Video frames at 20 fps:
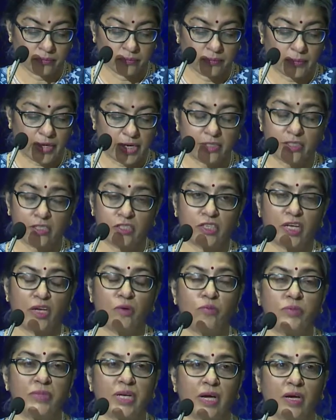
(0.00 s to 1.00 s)
At the
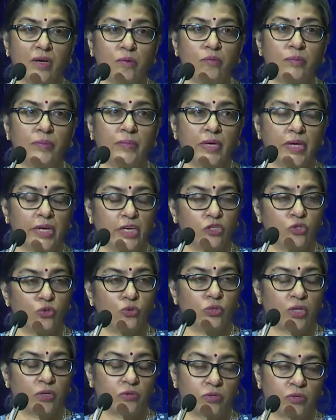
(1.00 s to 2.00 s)
same time, in
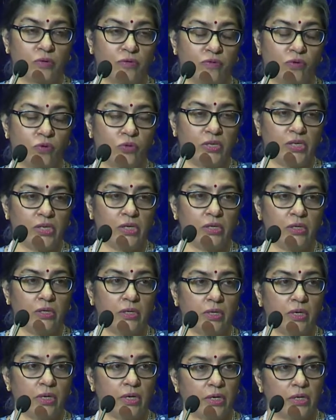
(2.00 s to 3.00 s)
2014,
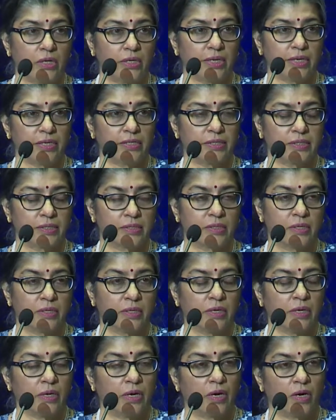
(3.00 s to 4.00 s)
India's
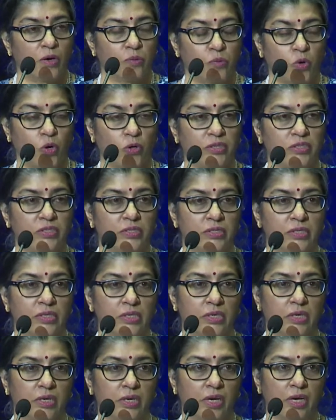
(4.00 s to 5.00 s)

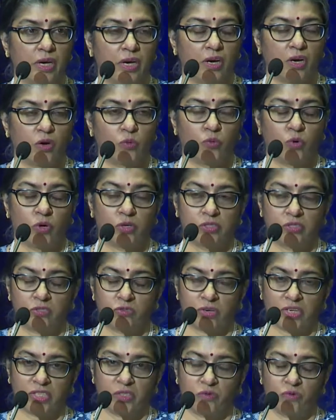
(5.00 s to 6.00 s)
policy was
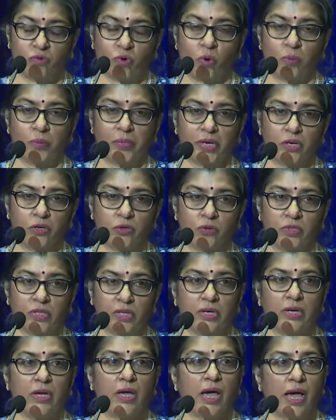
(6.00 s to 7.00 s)
transformed into
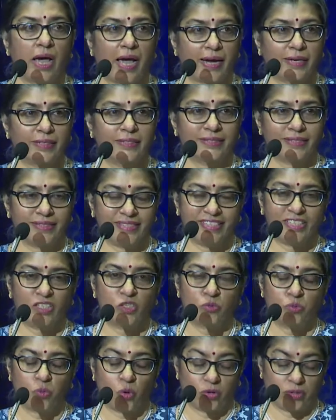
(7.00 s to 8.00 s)
the Act
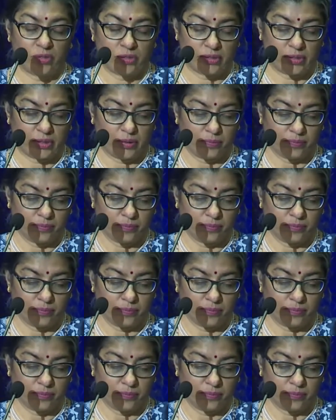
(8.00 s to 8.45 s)
East policy.